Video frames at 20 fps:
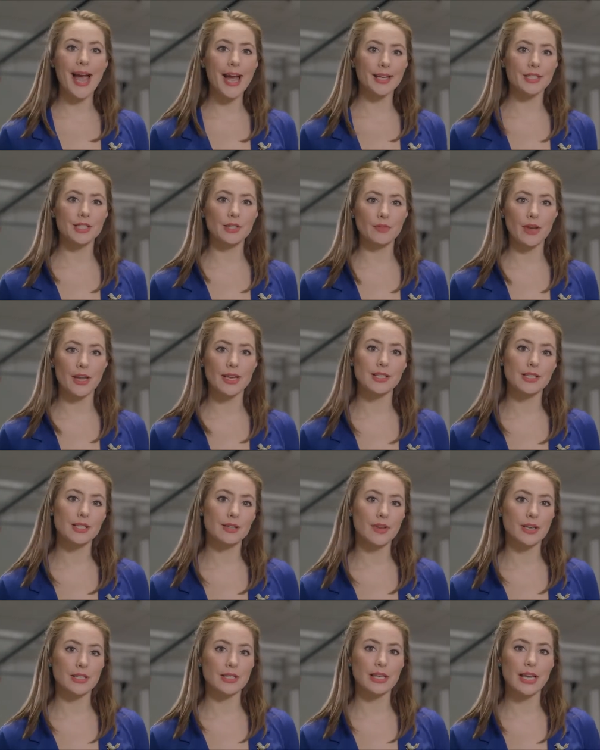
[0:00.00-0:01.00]
activates
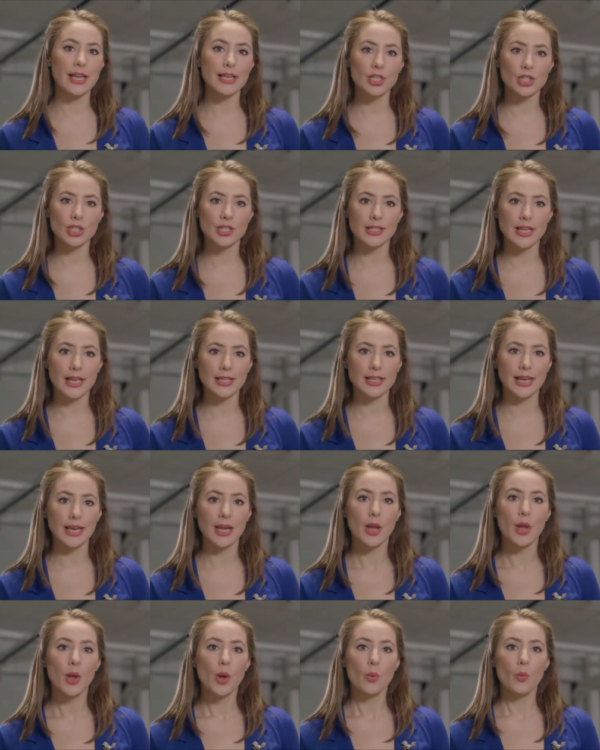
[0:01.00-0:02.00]
the ventilation setting